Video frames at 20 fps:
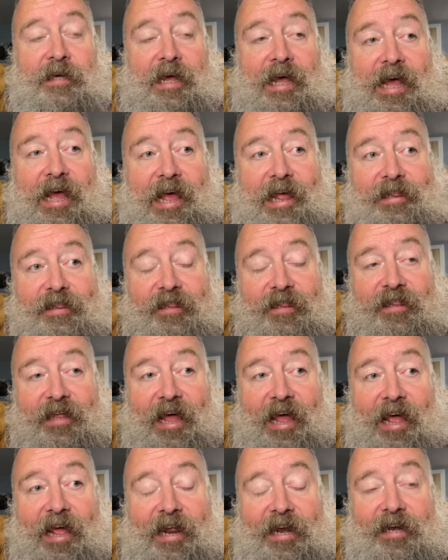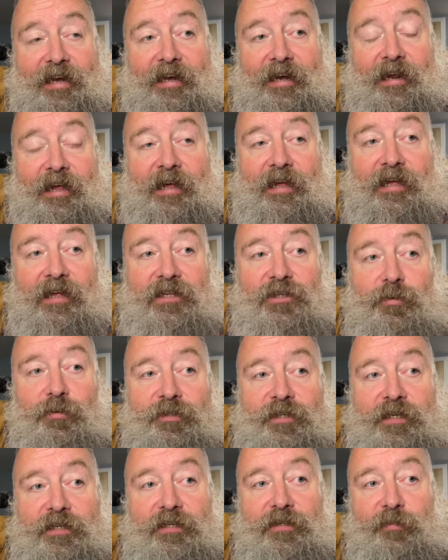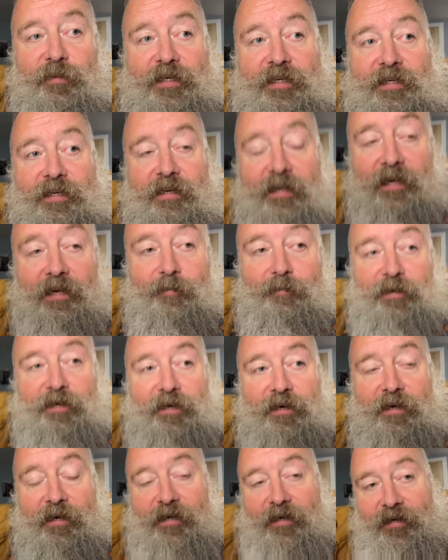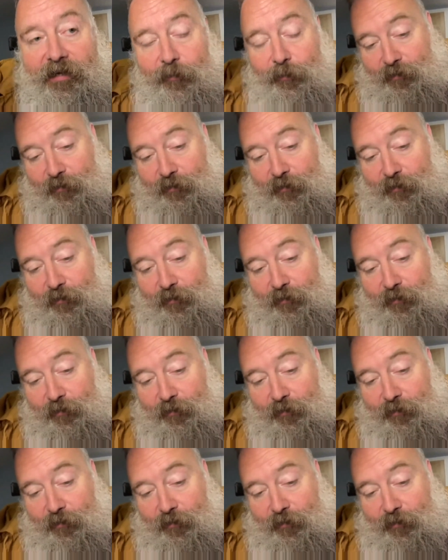And then towards the end of the week, I'm in a couple